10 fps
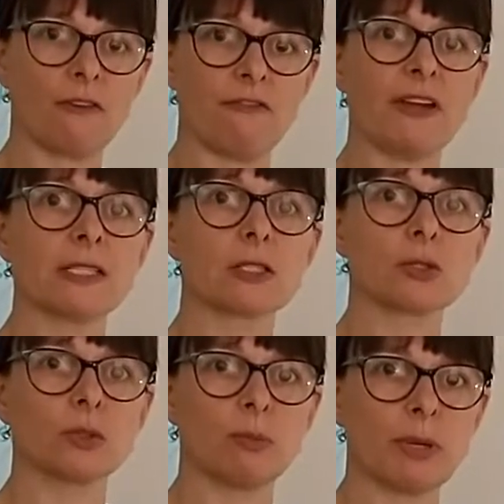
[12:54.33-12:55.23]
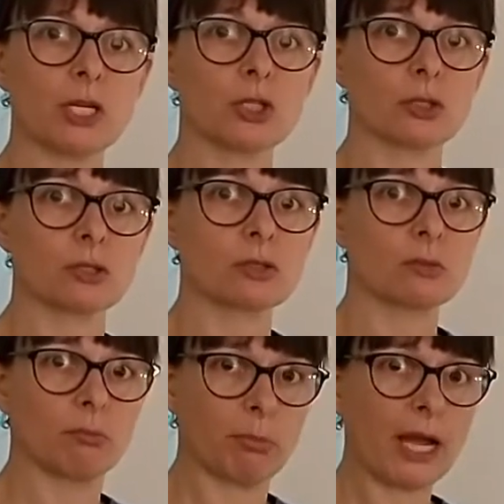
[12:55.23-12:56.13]
offense to the
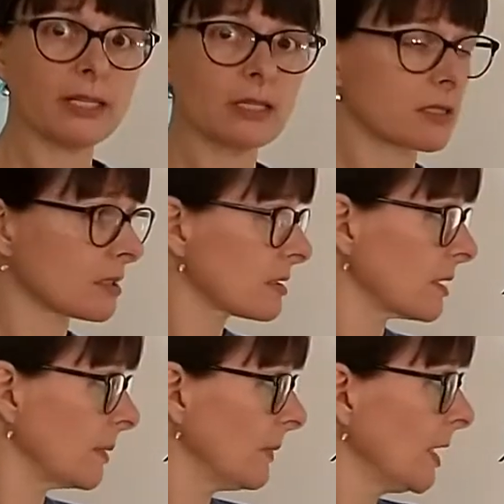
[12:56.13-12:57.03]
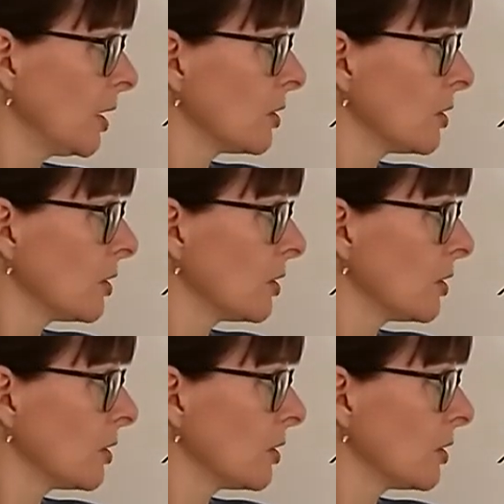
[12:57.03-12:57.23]
patient's body system